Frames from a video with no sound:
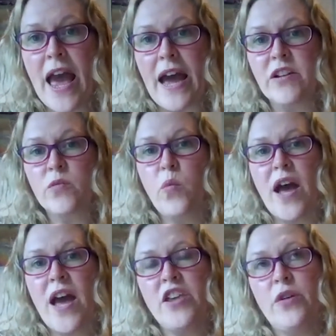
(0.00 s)
and
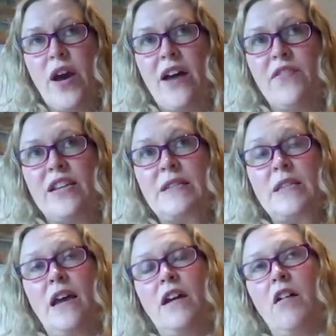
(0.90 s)
where you have
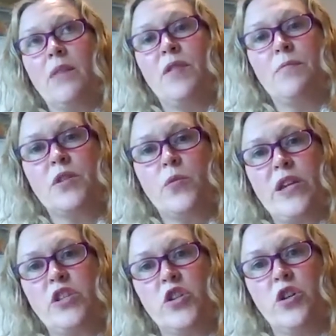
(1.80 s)
an argument
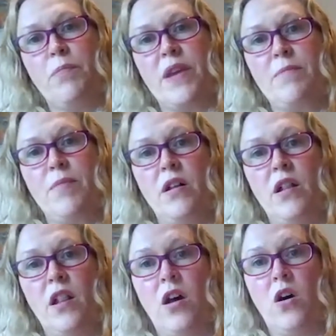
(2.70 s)
between two
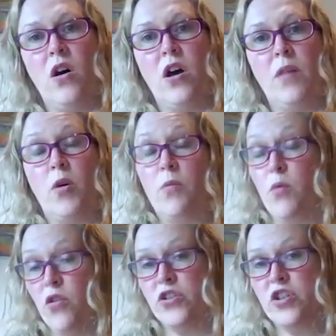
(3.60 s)
people or
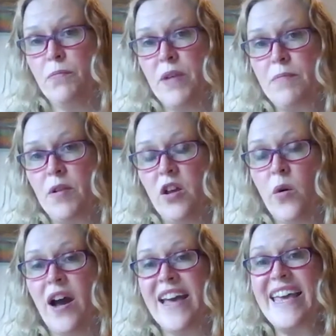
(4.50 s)
more than two people
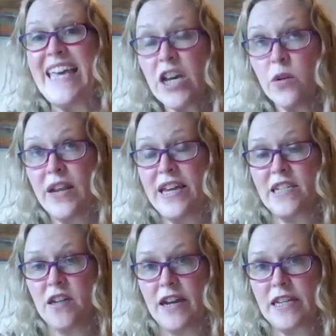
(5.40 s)
who are equally
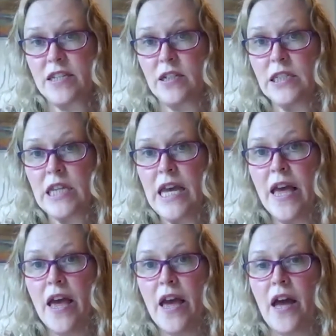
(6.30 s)
entitled,
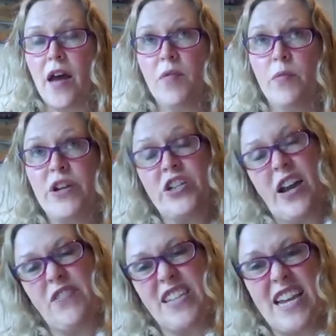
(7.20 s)
which
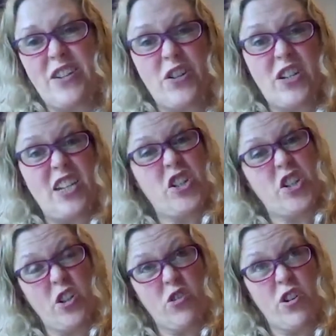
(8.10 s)
I have to say is usually
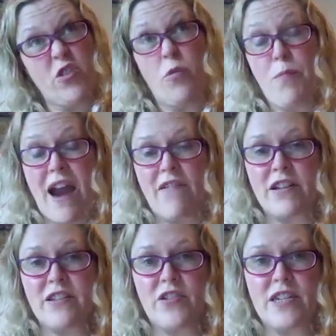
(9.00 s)
children or
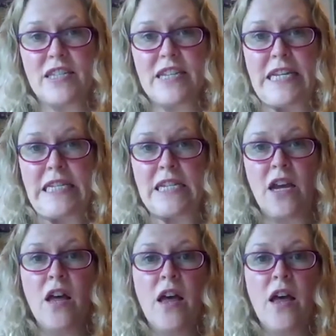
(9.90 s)
parents of the deceased,